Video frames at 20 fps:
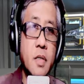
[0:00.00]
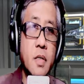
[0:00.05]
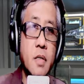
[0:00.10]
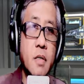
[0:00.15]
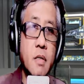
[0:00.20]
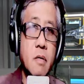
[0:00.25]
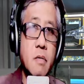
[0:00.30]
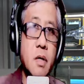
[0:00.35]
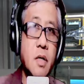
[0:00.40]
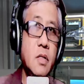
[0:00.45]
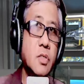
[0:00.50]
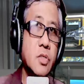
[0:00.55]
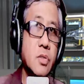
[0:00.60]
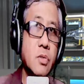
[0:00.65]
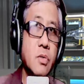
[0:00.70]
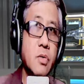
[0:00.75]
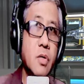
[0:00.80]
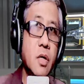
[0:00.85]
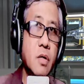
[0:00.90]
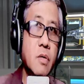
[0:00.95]
Alright,
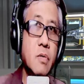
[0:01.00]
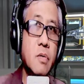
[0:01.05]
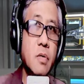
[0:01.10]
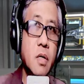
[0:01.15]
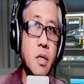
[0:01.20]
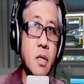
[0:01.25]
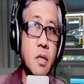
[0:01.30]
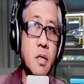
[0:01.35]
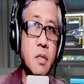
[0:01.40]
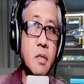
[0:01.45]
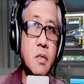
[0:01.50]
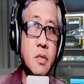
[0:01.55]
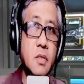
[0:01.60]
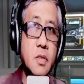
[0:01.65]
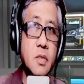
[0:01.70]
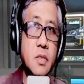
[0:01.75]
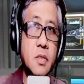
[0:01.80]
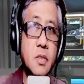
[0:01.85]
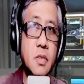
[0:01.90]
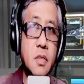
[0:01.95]
so here
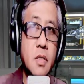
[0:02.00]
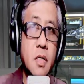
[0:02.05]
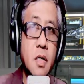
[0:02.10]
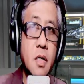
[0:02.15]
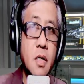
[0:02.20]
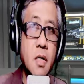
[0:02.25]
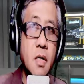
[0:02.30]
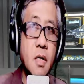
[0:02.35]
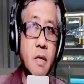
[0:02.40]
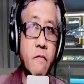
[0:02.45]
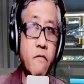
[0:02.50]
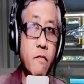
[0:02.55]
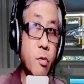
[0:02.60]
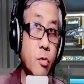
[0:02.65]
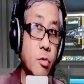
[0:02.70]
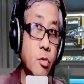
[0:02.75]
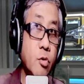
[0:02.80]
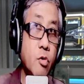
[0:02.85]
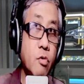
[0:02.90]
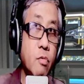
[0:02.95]
is a
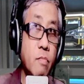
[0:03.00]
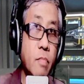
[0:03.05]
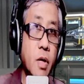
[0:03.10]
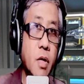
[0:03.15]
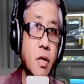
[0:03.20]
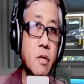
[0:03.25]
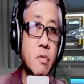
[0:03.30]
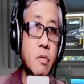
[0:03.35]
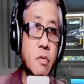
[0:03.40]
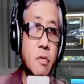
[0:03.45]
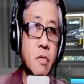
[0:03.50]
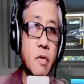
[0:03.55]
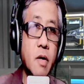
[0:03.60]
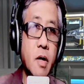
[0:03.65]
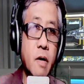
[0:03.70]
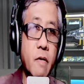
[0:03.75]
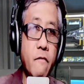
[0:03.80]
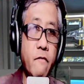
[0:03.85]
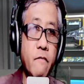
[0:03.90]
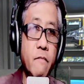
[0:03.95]

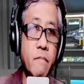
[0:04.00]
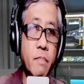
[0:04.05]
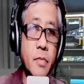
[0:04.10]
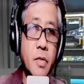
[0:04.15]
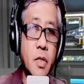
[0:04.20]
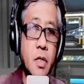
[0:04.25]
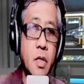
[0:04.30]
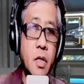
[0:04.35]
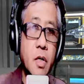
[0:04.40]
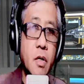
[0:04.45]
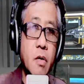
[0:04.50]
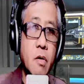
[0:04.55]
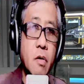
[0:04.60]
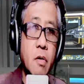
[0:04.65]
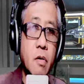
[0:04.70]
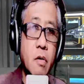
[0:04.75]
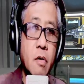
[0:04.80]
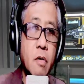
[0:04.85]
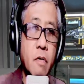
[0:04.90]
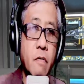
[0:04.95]
photomicrograph
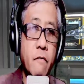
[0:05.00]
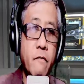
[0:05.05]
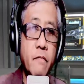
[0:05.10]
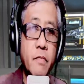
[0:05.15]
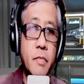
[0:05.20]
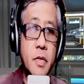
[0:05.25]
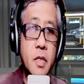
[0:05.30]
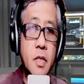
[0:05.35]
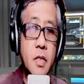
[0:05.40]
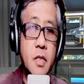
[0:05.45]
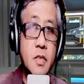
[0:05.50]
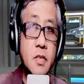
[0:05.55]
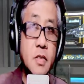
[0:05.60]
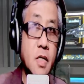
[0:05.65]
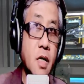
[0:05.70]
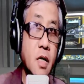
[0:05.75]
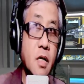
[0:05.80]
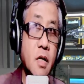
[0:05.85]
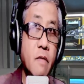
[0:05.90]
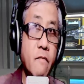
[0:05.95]
of the
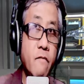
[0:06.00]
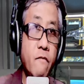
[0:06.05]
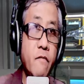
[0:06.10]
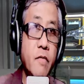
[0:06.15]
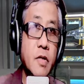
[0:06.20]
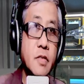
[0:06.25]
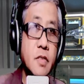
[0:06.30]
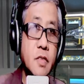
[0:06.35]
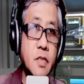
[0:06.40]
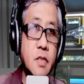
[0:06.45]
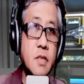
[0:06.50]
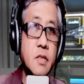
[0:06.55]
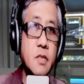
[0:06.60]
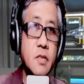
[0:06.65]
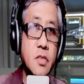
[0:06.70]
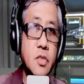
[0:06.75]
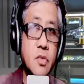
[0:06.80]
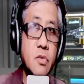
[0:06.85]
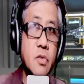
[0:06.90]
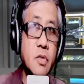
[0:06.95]
xylem
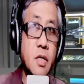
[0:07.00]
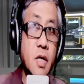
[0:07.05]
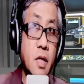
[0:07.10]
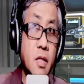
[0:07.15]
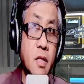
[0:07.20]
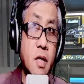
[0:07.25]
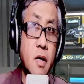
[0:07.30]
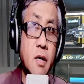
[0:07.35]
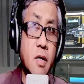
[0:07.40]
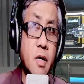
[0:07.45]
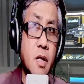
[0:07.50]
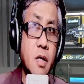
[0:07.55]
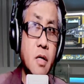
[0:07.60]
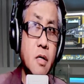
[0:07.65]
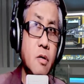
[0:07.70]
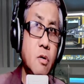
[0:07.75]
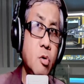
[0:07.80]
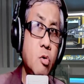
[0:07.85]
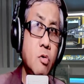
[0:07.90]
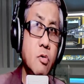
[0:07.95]
vessels. So again, they are like
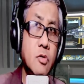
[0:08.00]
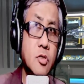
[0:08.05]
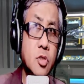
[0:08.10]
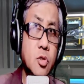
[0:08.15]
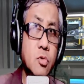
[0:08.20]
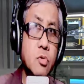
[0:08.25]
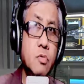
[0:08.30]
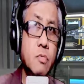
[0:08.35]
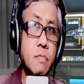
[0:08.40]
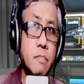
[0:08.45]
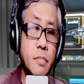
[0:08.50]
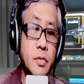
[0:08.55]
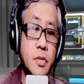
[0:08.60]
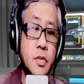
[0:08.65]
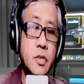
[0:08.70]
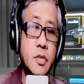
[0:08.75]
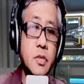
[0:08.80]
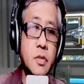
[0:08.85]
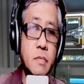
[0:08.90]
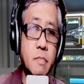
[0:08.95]
long
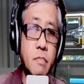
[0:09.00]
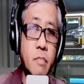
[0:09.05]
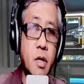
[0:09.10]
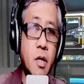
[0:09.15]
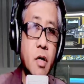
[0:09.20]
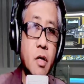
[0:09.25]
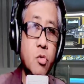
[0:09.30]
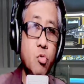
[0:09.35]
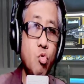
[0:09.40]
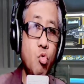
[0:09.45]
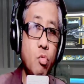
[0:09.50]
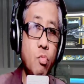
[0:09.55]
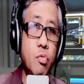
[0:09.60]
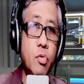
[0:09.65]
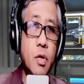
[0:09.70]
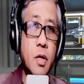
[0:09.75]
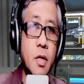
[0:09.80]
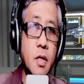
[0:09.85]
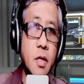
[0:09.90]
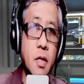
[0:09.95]
tubes. Mga
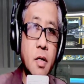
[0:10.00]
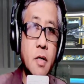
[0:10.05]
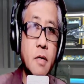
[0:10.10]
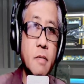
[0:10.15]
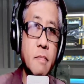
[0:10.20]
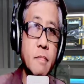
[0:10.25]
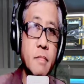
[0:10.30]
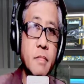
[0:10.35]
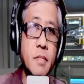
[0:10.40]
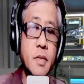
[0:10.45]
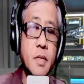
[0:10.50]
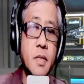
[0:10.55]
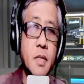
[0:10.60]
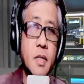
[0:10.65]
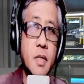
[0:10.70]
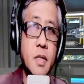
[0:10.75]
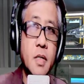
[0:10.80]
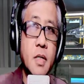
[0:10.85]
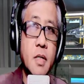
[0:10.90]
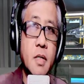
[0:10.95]
tubo lang yan.
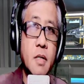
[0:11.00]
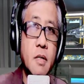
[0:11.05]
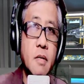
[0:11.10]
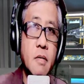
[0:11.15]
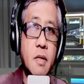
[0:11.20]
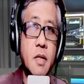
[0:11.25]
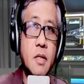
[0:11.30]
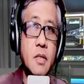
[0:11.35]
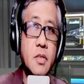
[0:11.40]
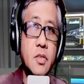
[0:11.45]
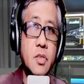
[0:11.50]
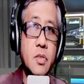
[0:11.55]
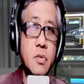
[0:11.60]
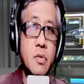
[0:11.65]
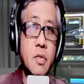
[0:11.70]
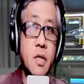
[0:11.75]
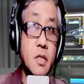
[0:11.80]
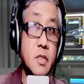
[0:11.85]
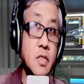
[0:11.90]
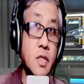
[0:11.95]
Alright,
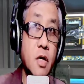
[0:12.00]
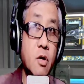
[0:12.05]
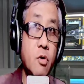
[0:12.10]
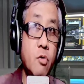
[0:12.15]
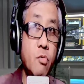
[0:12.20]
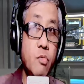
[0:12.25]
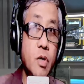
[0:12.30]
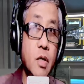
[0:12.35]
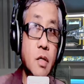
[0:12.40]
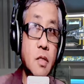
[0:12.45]
so that's how we